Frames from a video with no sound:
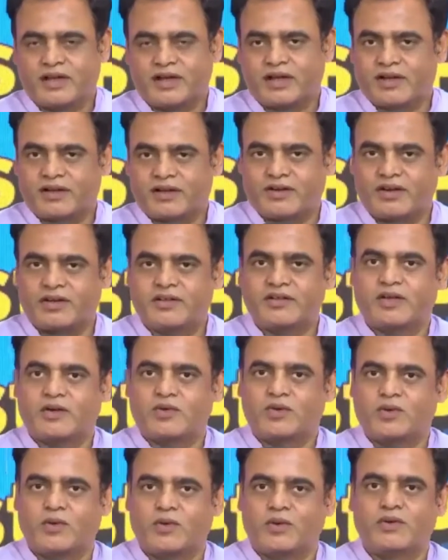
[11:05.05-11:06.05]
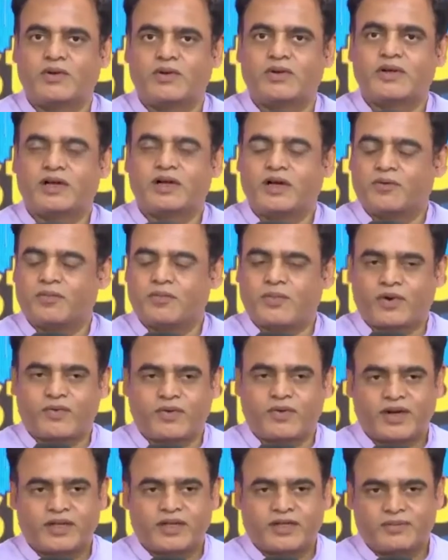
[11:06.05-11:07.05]
and reach the goal of
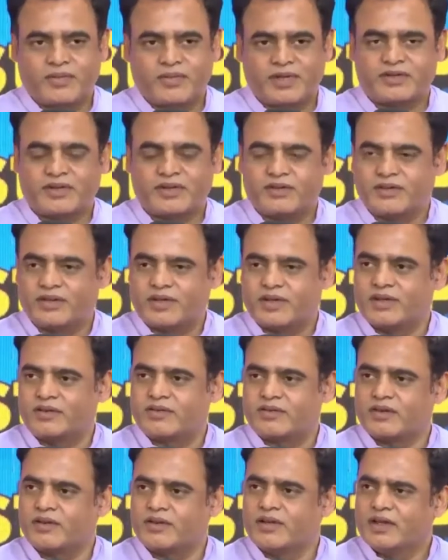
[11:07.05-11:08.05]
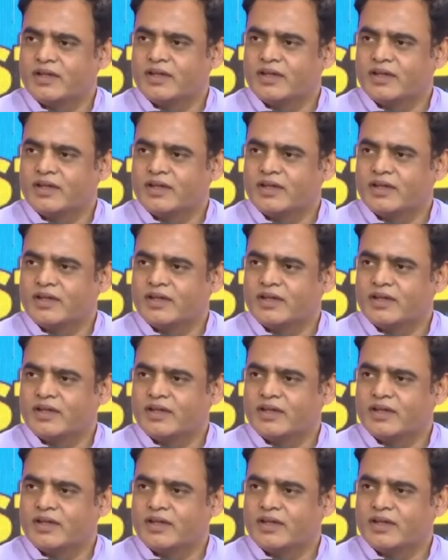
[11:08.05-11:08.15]
providing the best education.